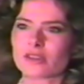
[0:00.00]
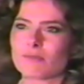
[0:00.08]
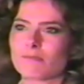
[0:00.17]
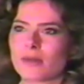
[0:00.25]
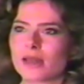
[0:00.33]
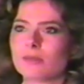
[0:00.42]
is not
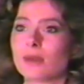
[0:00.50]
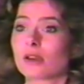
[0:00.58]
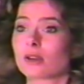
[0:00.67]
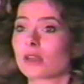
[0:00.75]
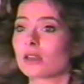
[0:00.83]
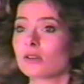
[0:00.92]
the money
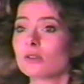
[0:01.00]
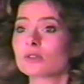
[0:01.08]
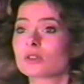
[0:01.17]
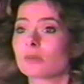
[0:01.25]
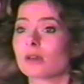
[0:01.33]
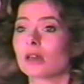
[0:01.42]
maker that it
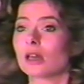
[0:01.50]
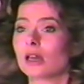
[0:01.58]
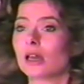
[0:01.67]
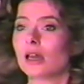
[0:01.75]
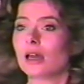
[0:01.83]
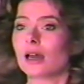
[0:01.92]
used to be,
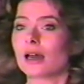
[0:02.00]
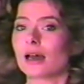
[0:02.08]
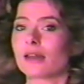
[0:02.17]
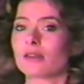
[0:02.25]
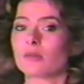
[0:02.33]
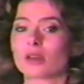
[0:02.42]

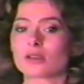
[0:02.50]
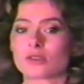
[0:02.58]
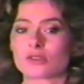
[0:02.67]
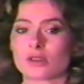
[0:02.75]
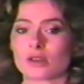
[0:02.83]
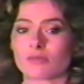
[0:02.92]
I think,
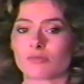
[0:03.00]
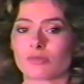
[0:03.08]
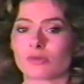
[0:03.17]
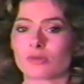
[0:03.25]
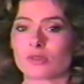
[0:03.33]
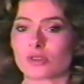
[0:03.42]
because there's a,
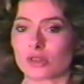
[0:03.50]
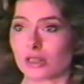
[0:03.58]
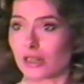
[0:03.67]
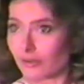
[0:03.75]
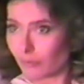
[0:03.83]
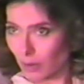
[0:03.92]
there's a
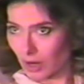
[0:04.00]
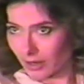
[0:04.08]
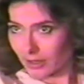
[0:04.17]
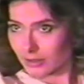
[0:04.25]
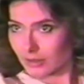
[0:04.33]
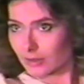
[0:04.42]
glut of
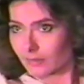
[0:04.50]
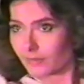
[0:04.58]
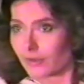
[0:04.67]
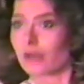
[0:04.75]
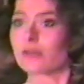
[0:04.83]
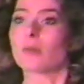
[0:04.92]
product
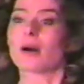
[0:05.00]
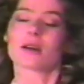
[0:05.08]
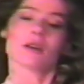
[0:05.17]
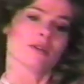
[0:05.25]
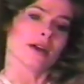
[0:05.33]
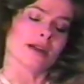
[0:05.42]
on the
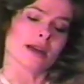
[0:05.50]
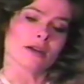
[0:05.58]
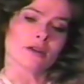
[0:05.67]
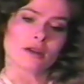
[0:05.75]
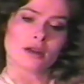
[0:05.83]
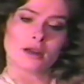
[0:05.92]
market right
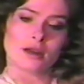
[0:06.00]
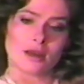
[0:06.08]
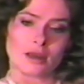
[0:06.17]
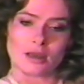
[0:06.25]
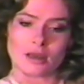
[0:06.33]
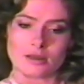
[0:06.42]
now.
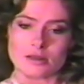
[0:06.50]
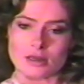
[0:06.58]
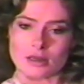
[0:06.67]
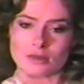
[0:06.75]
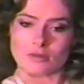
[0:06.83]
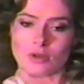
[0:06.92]

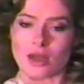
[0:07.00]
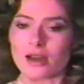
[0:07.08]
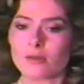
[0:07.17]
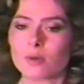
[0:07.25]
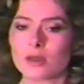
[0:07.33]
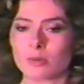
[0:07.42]
And uh, a
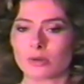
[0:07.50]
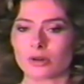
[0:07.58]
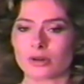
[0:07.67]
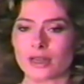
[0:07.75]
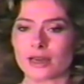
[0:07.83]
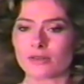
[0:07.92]
lot of
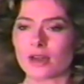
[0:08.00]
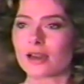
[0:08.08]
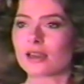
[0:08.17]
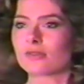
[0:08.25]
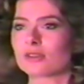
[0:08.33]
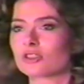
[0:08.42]
people are now
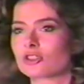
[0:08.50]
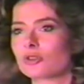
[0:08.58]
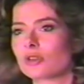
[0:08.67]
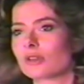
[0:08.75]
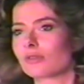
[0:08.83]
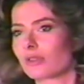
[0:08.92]
not even
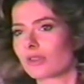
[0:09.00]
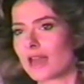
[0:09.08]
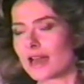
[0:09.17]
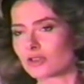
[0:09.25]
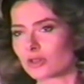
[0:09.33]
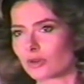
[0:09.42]
shooting for
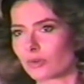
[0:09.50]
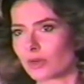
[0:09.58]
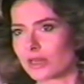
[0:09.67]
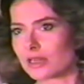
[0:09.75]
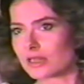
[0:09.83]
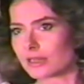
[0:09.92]

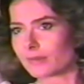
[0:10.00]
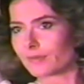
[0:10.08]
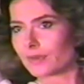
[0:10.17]
theatrical release.